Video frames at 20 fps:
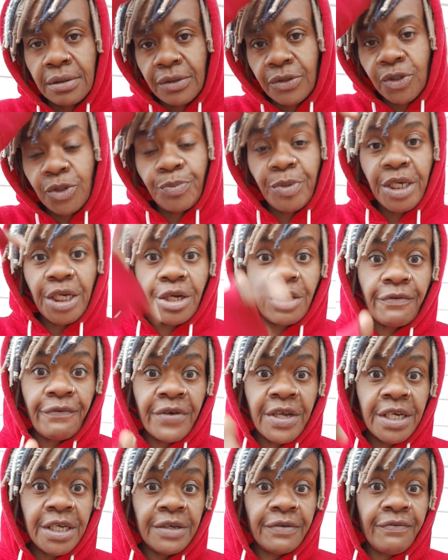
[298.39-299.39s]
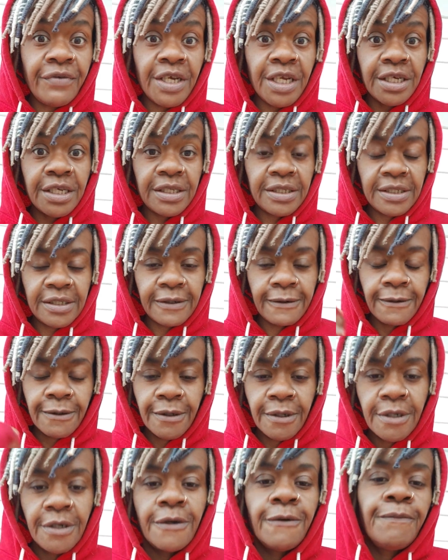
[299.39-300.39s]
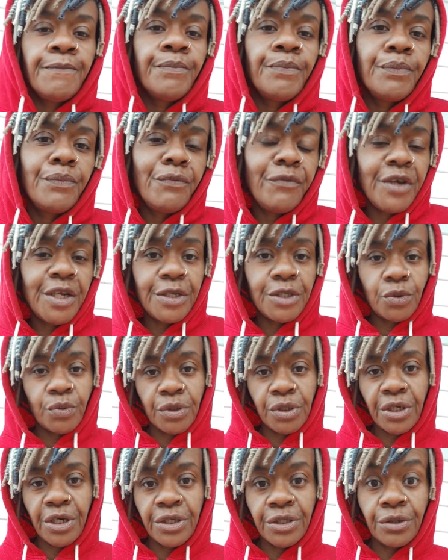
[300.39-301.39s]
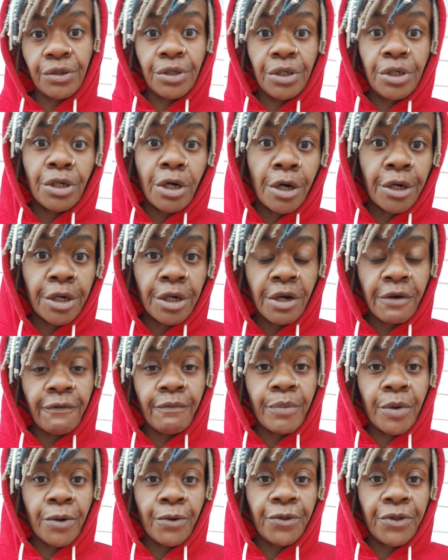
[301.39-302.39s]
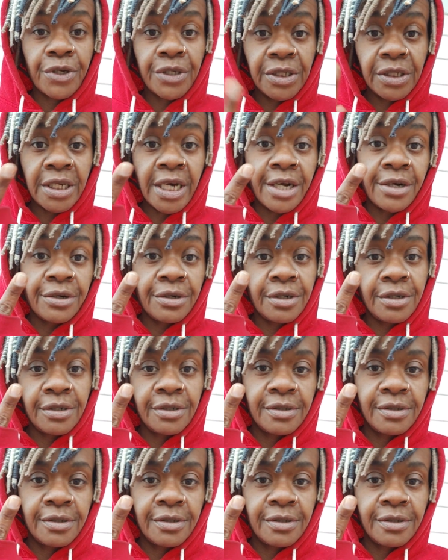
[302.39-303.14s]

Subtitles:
Speaking of Venus, Venus was also the daughter of both Saturn